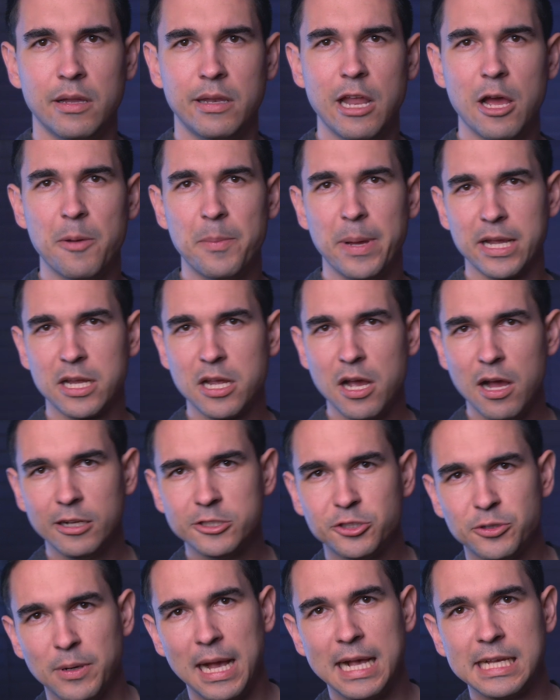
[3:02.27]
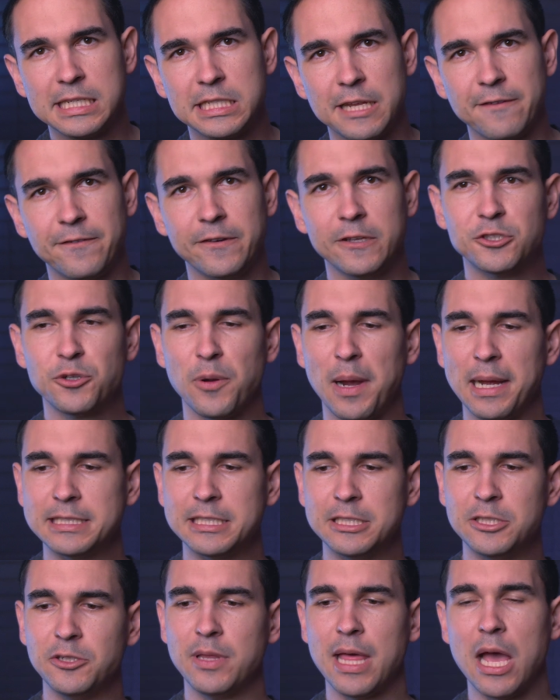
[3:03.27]
Now by contrast, if you tried
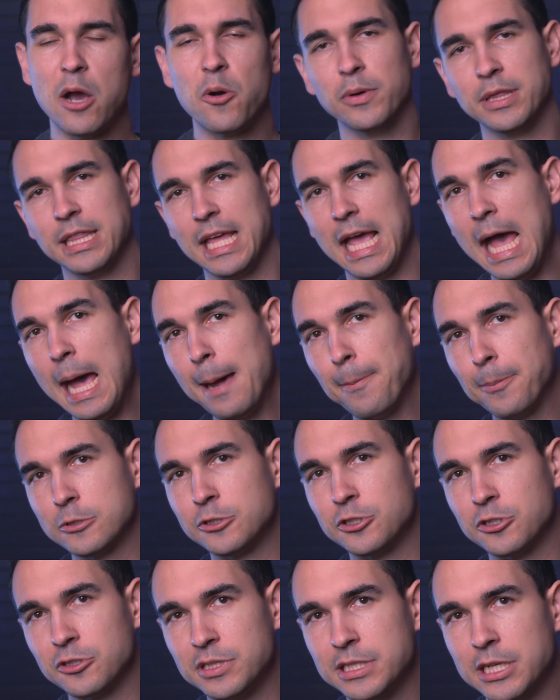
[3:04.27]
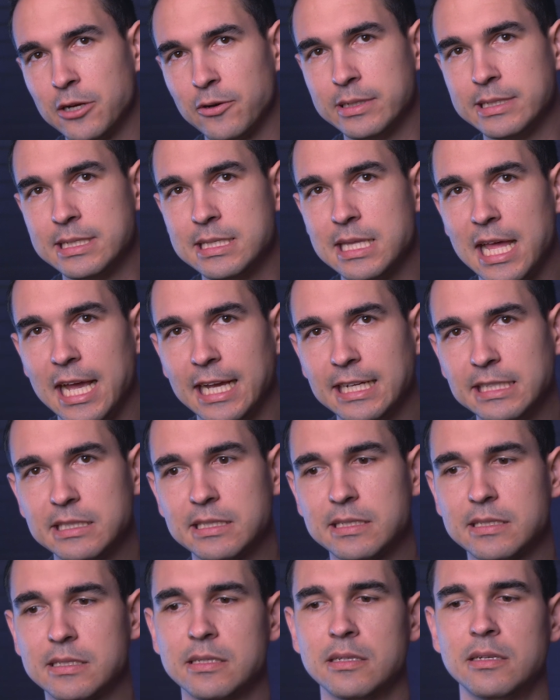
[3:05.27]
to do that with the Aputure series
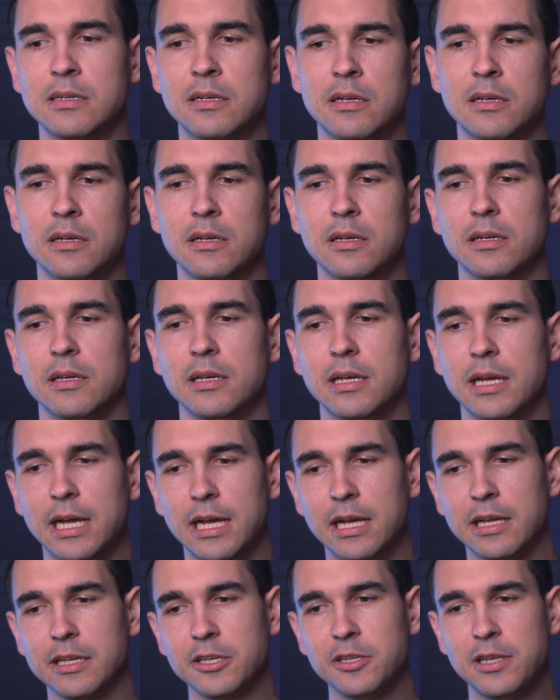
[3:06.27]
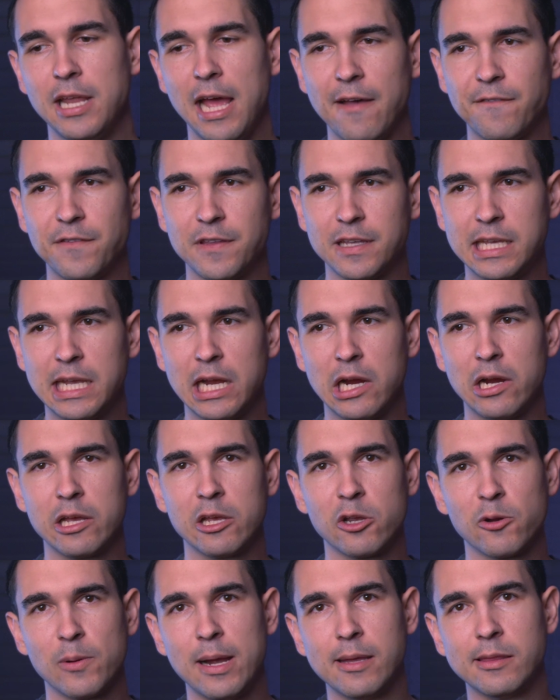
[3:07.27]
lights, uh, you'd have to
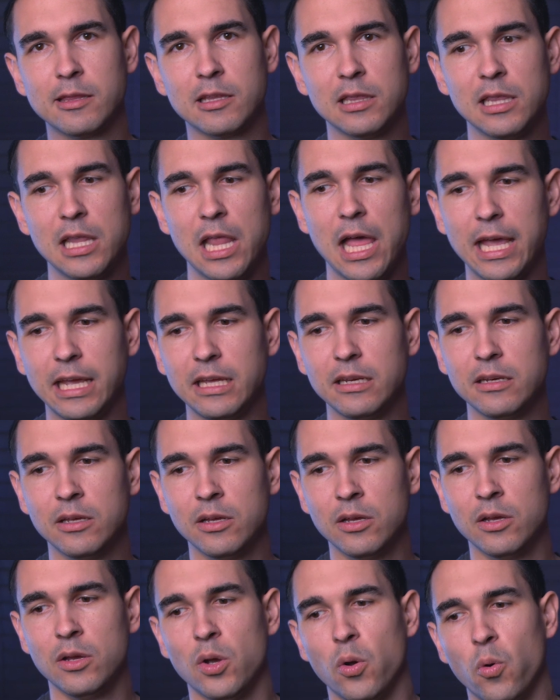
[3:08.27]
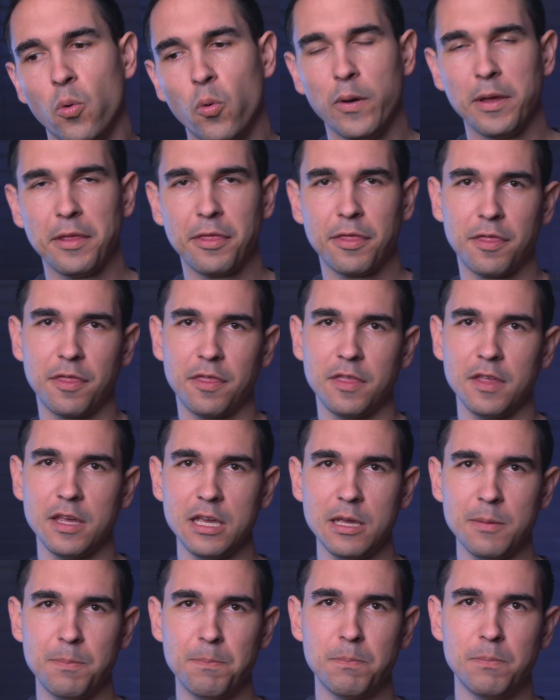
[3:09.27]
carry around the light with
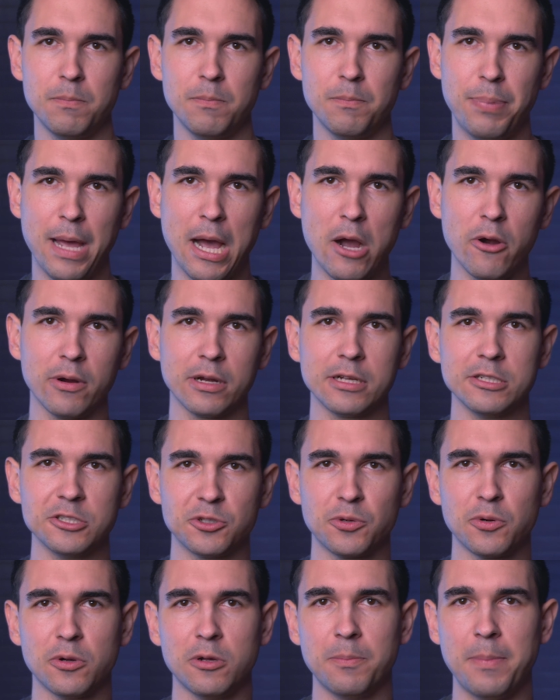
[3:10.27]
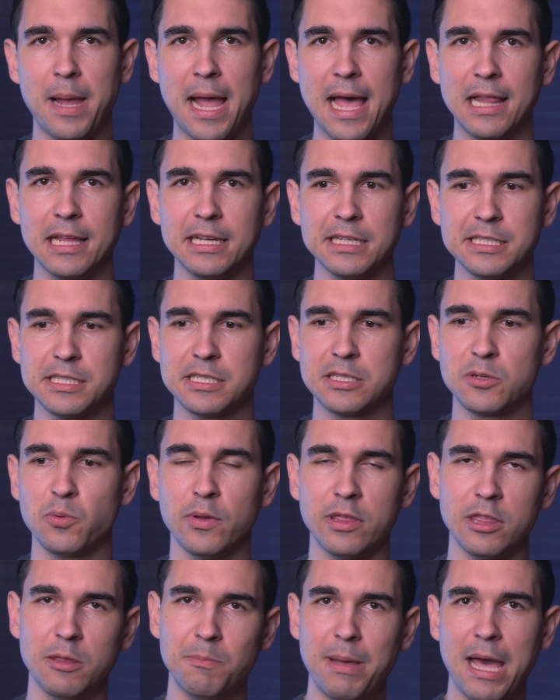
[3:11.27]
the power control ballast,
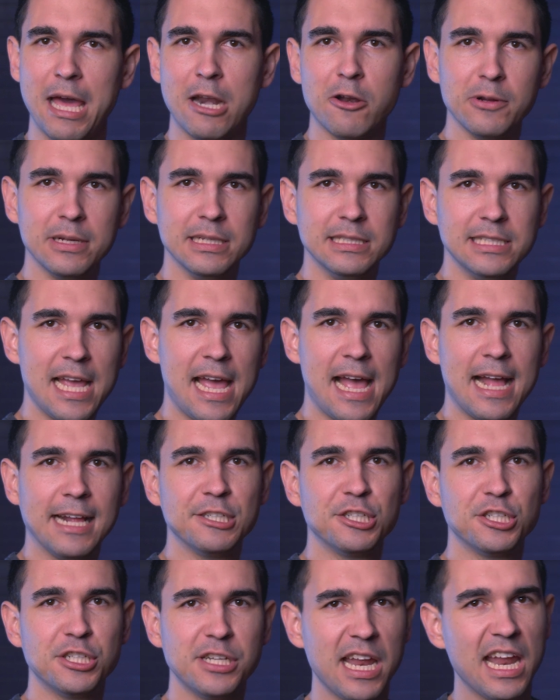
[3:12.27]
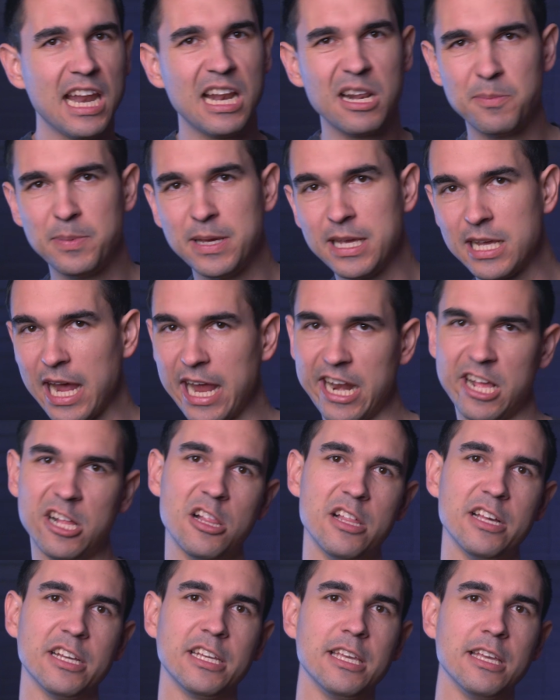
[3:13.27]
with the battery attached, and it'd be kind of
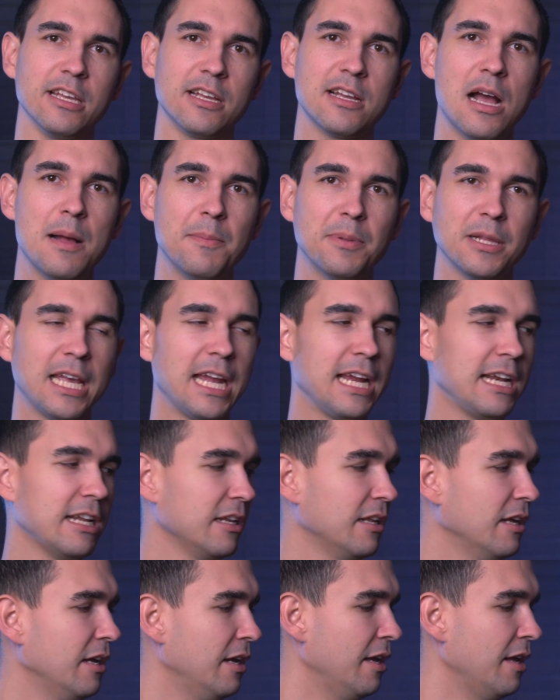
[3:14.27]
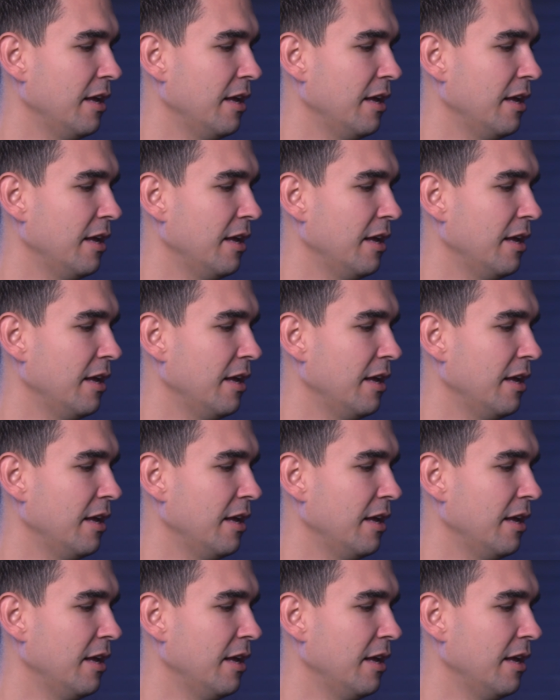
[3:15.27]
clunky and complicated.